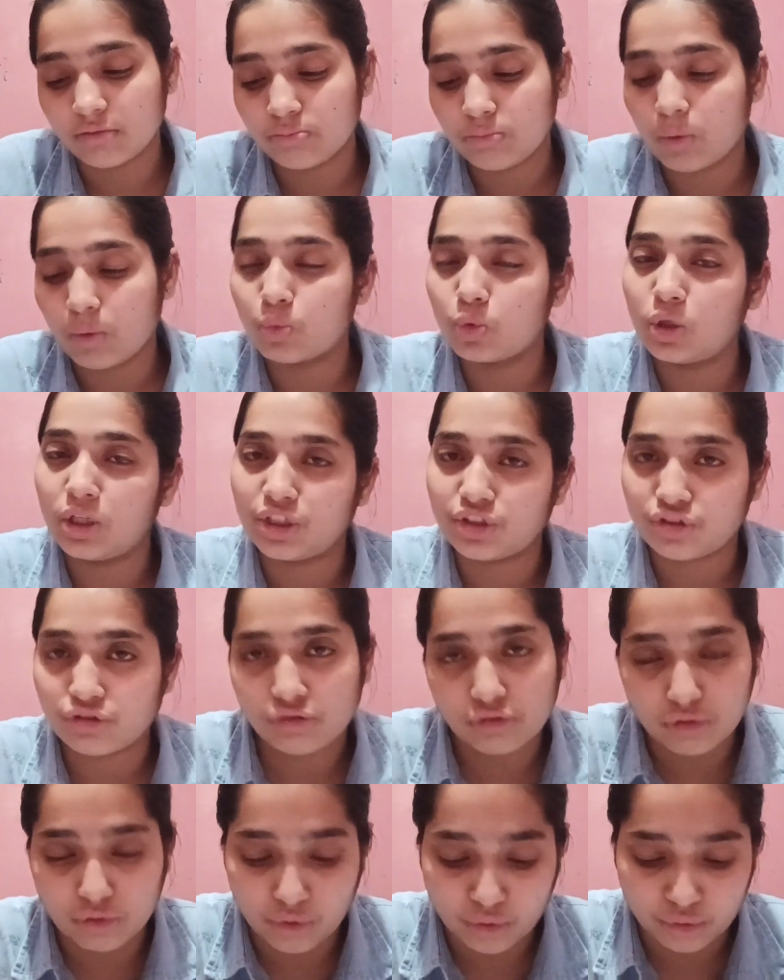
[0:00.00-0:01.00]

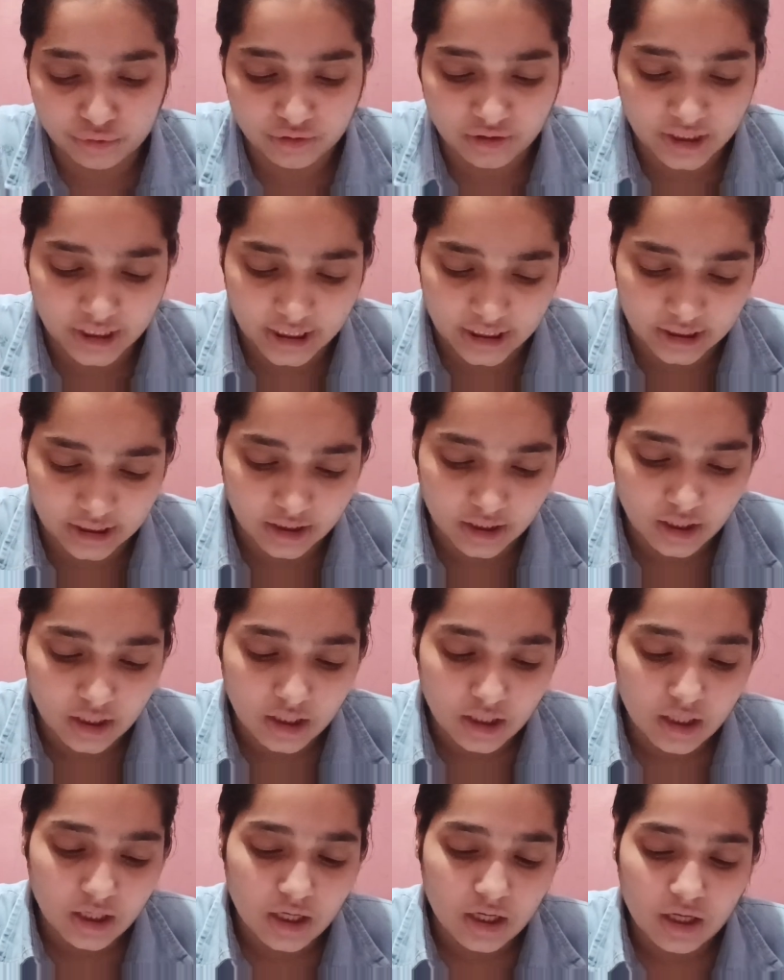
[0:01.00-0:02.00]
population growth rate?
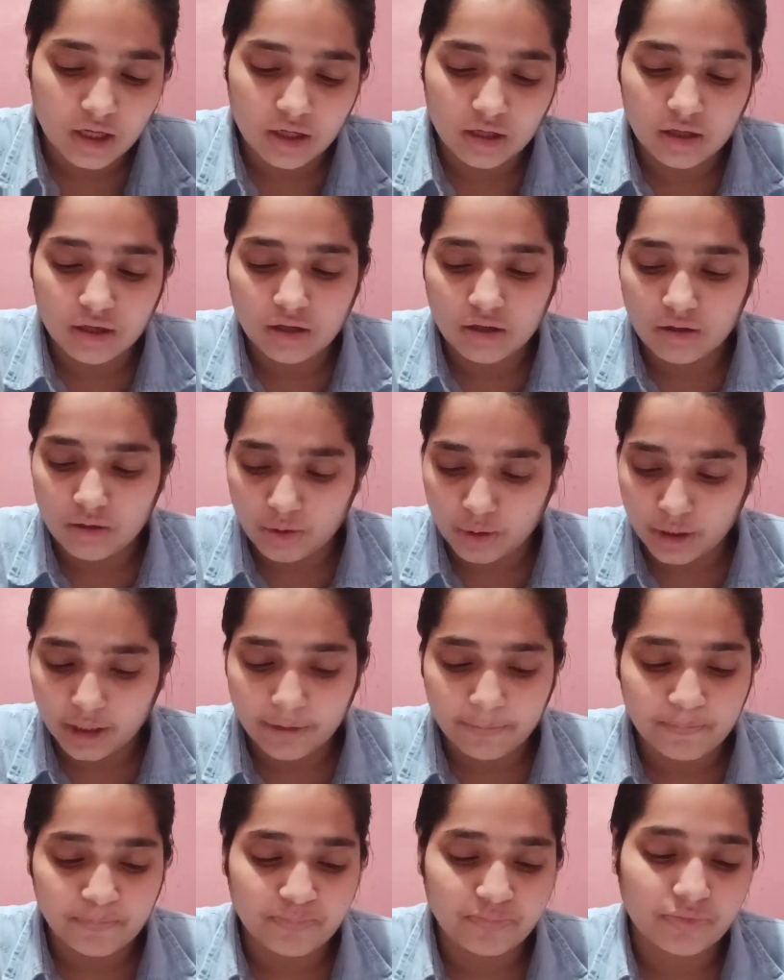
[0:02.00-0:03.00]
Okay,